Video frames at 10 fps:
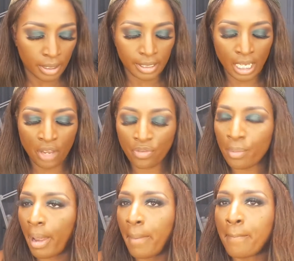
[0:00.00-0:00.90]
Time for
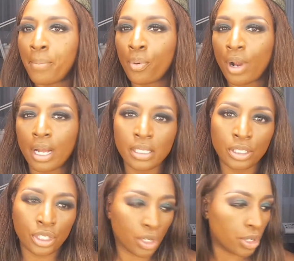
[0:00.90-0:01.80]
my
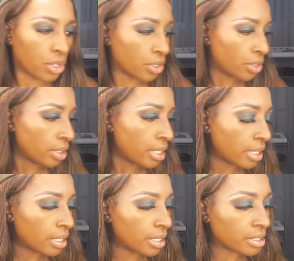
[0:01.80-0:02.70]
bronzer.
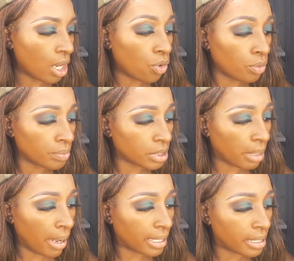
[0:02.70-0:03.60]
It is, oh,
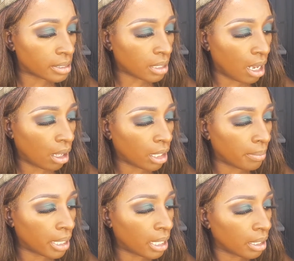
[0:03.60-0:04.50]
somebody is calling
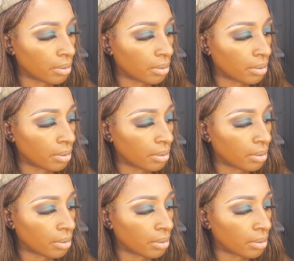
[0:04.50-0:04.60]
me.